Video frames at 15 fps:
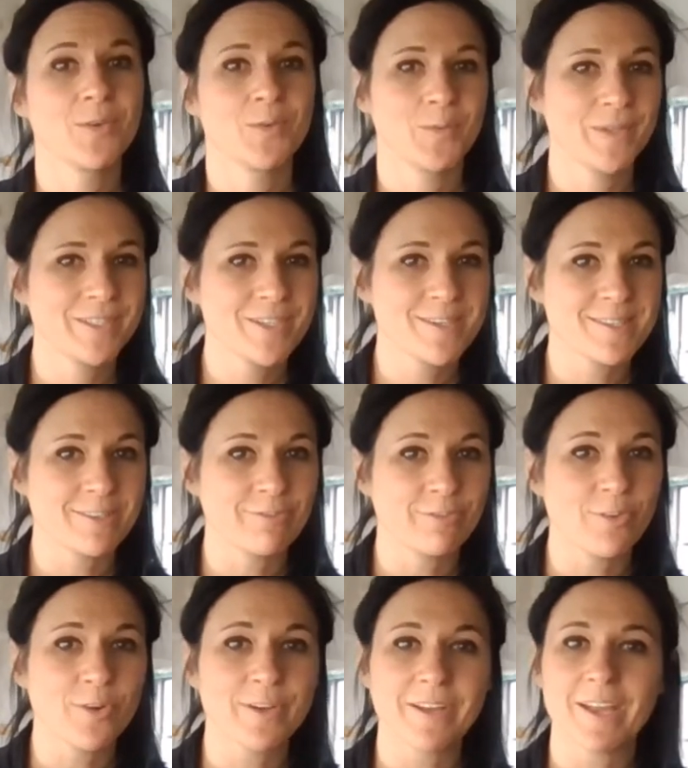winters in
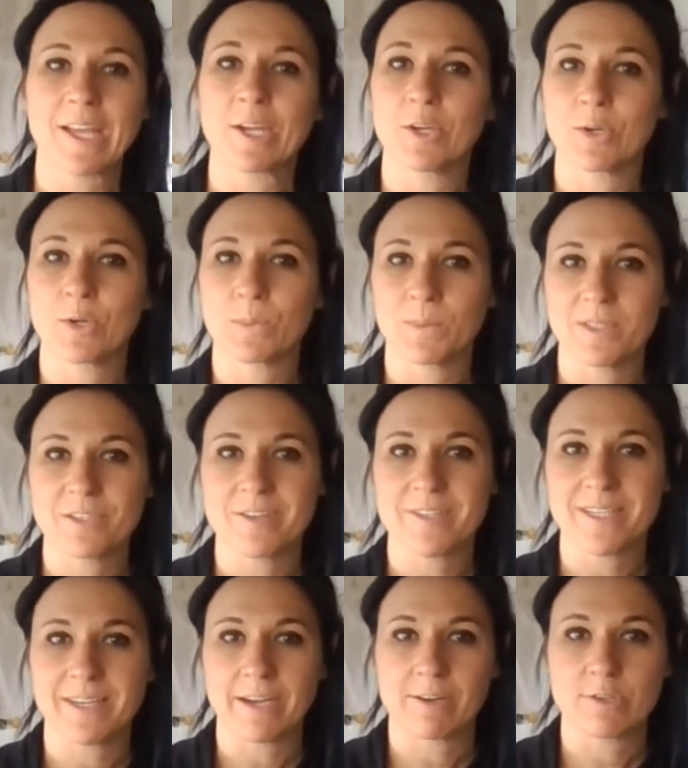Florida or winters
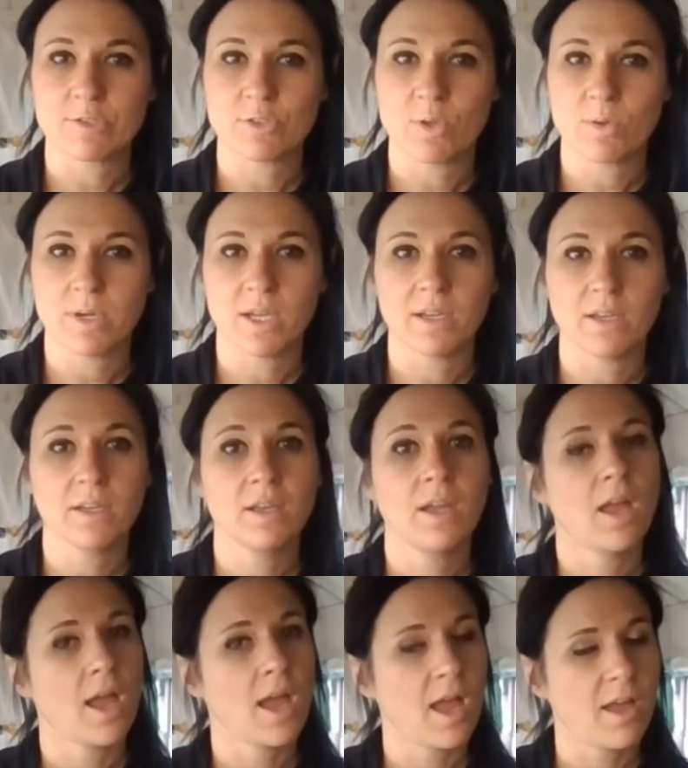in Arizona?
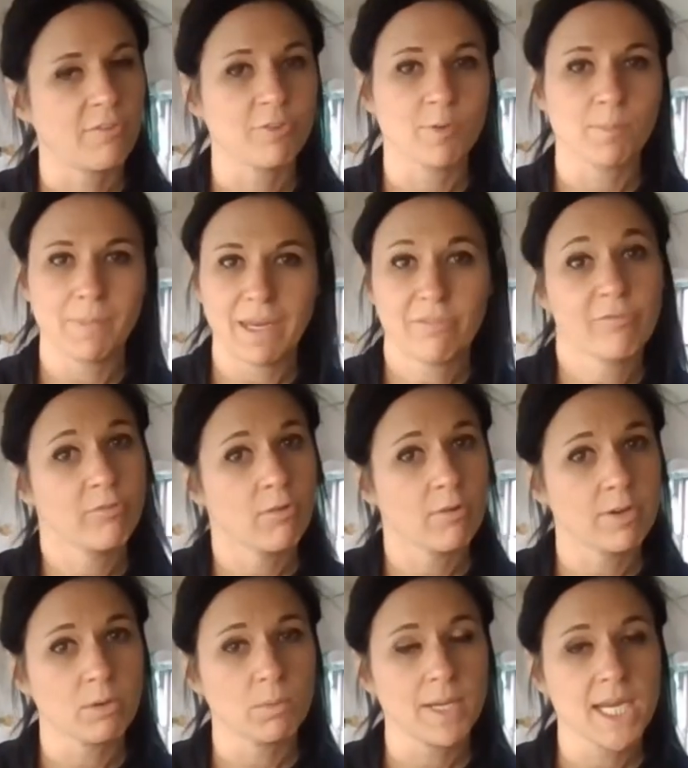For me,
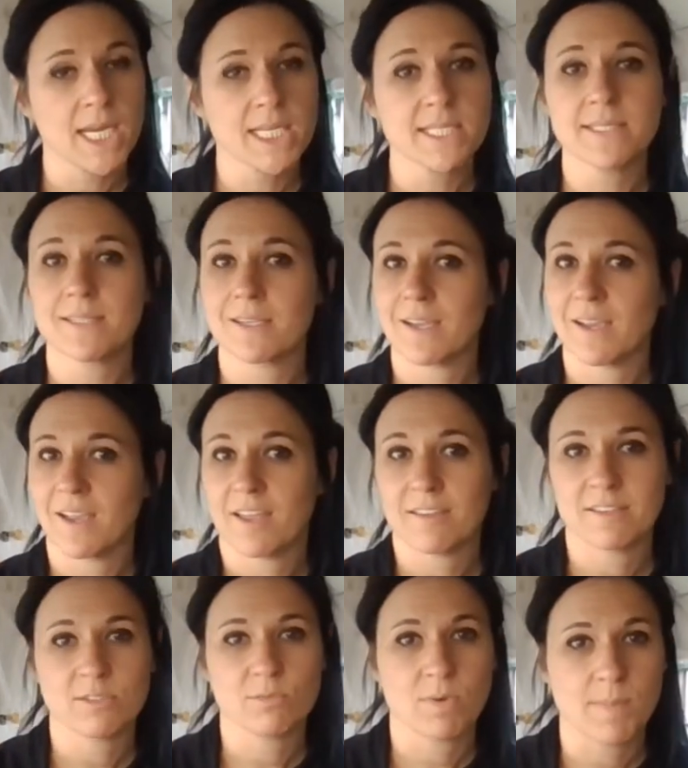Florida wins.
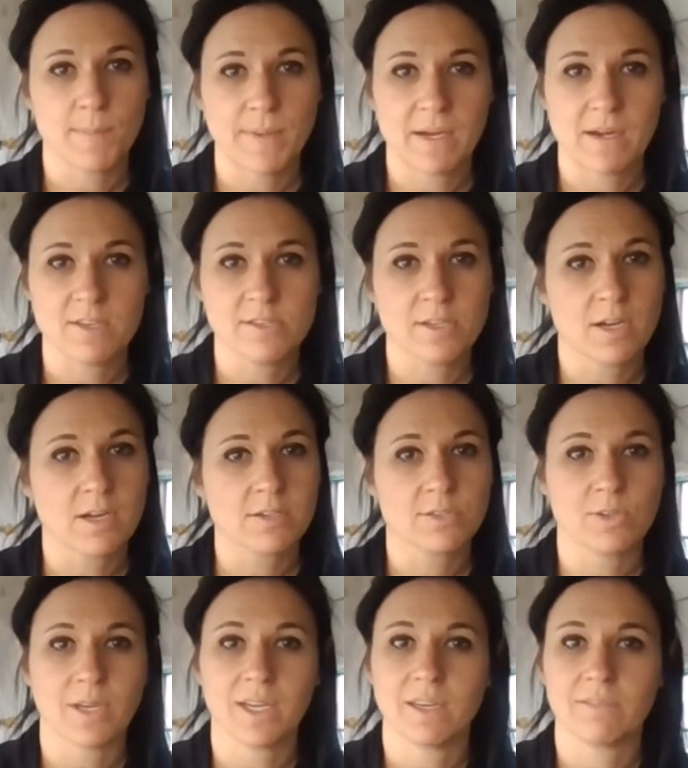That's where my parents are,
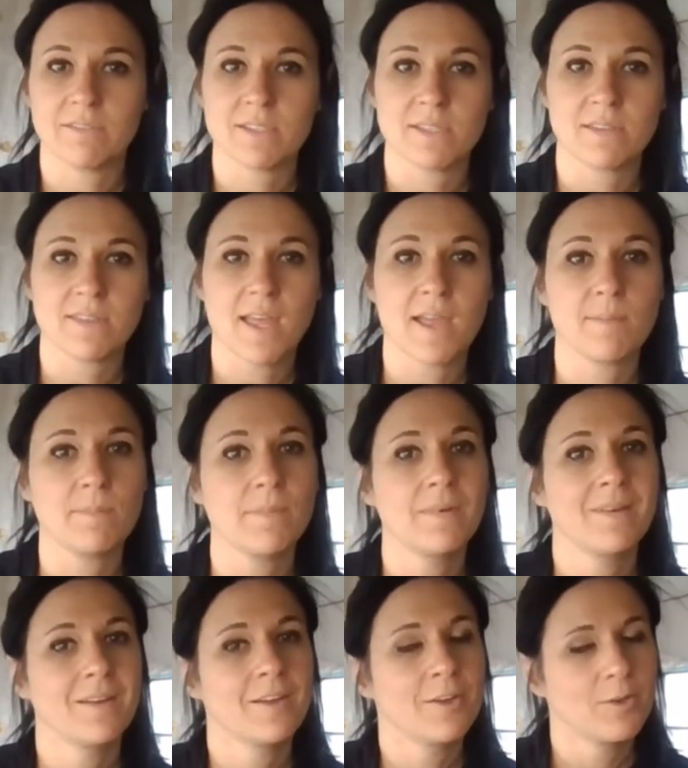so I can visit them.
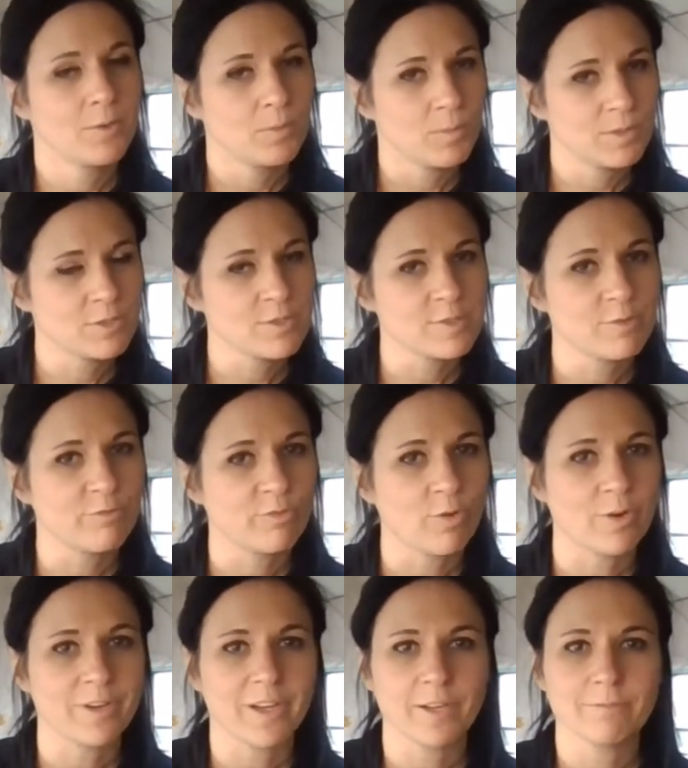Winters in
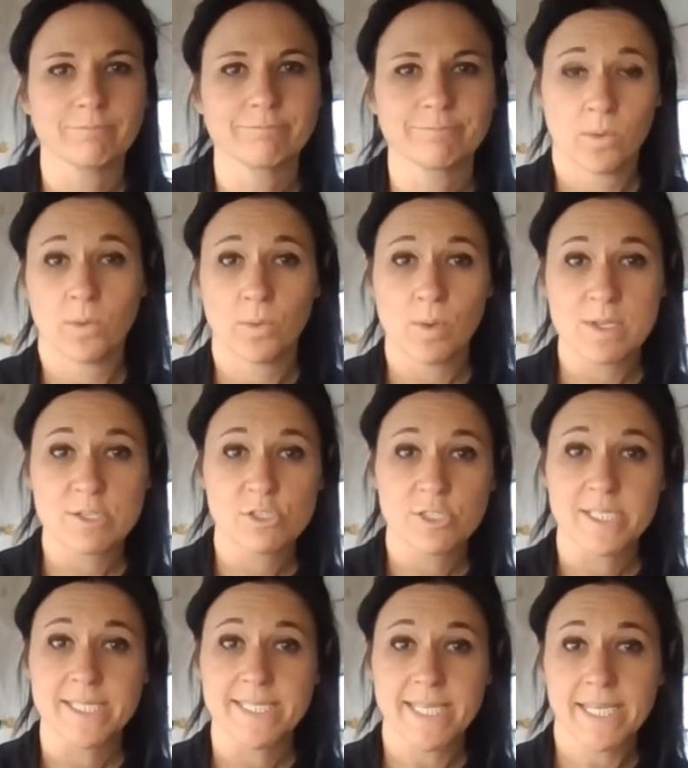Florida.
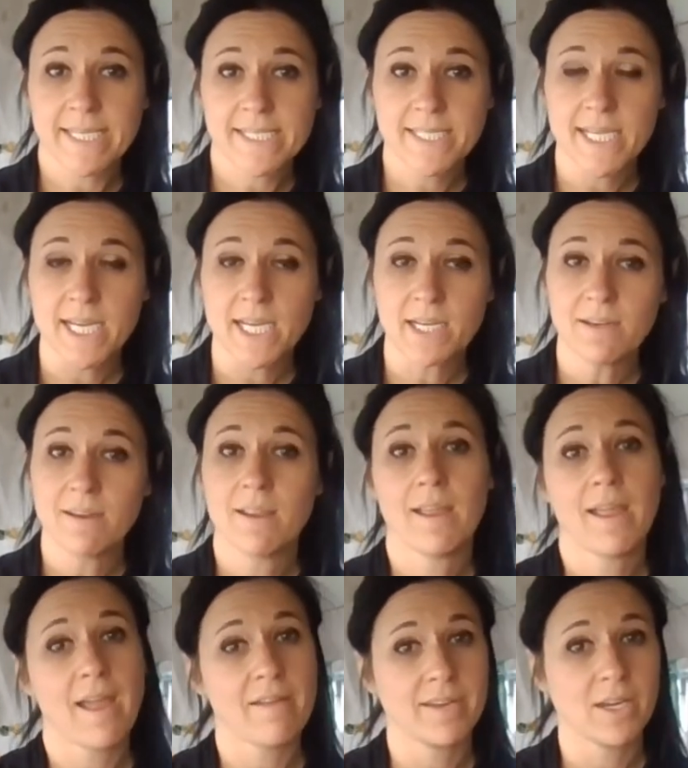Question 16,
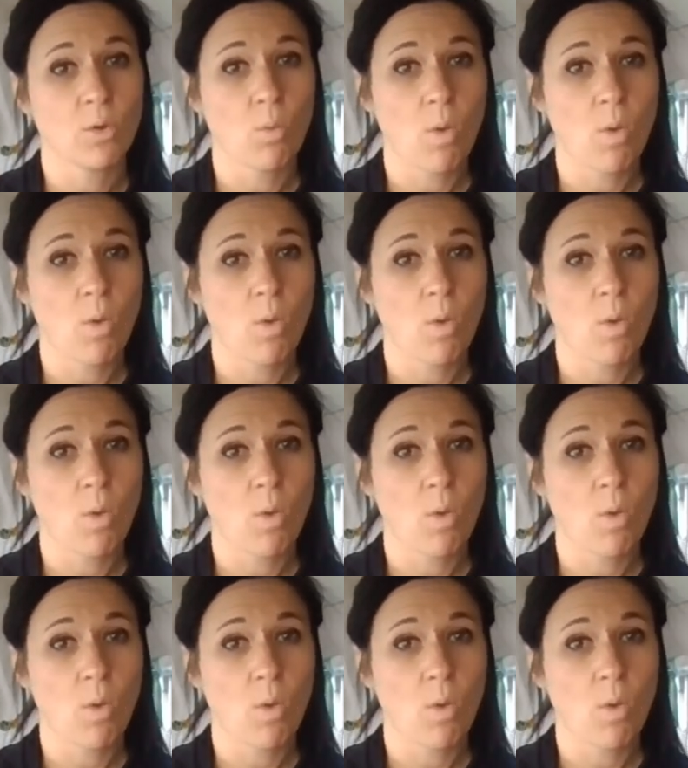having a